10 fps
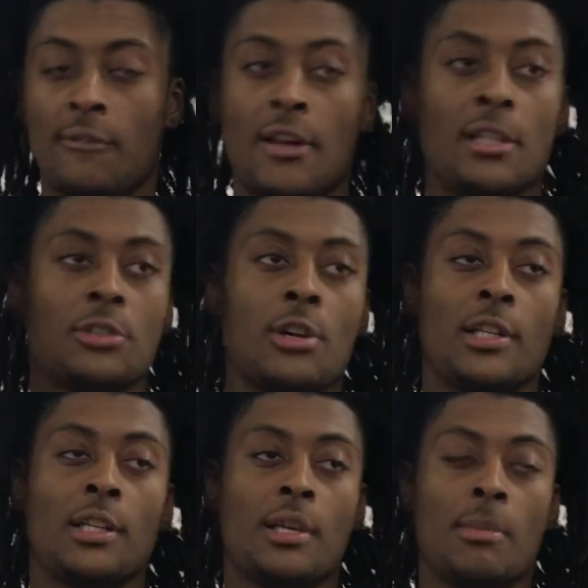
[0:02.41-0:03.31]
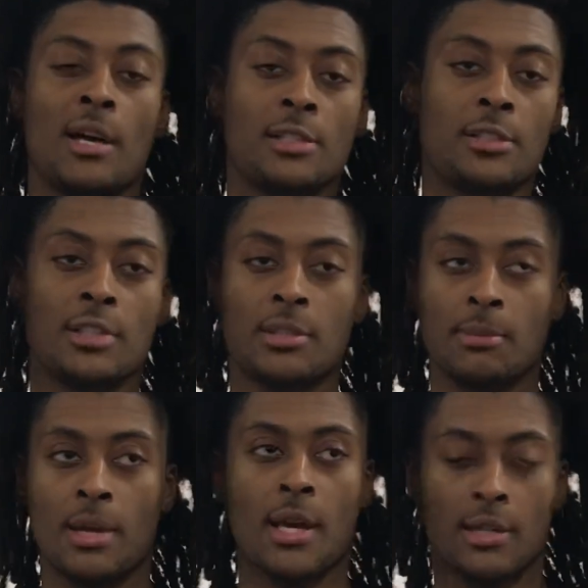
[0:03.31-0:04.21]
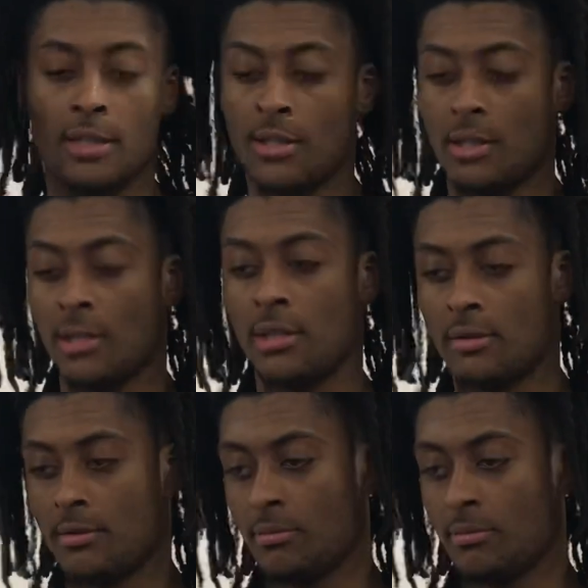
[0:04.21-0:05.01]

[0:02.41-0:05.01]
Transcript: finally starting to get my extension back and, and,